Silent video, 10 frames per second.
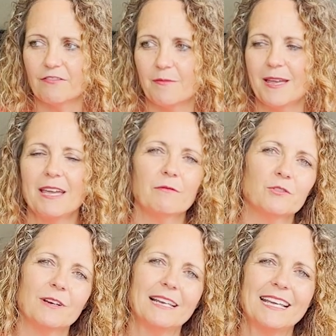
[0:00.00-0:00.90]
For me, it was
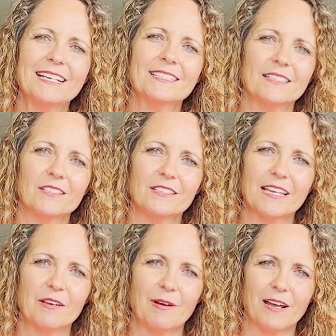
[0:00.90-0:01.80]
really easy to
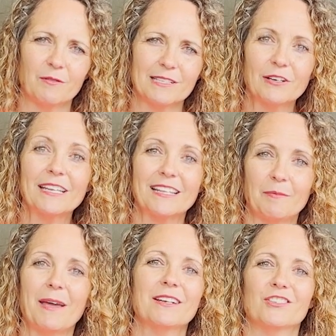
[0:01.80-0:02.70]
see when I was looking at the
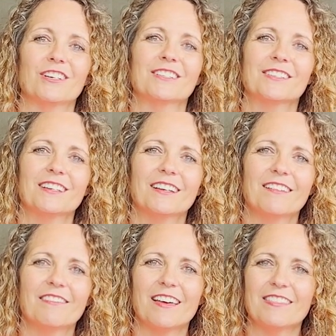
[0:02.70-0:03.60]
pictures
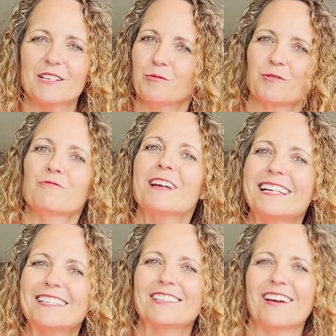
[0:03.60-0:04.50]
that this was
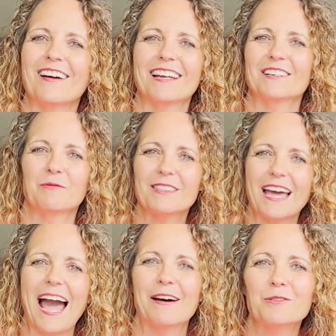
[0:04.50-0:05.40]
really designed with the
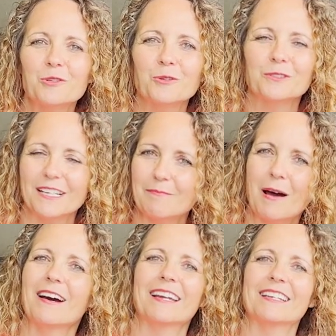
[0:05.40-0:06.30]
outdoors in
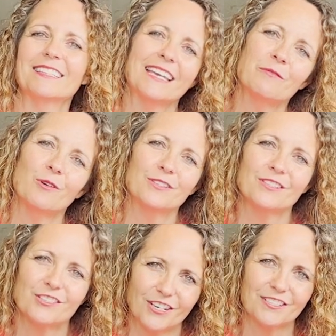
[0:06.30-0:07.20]
mind. It
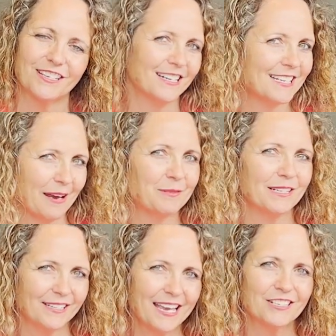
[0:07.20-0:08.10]
wasn't just an
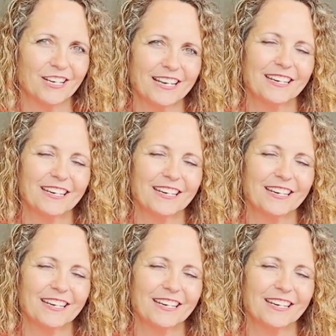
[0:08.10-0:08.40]
adapted kitchen.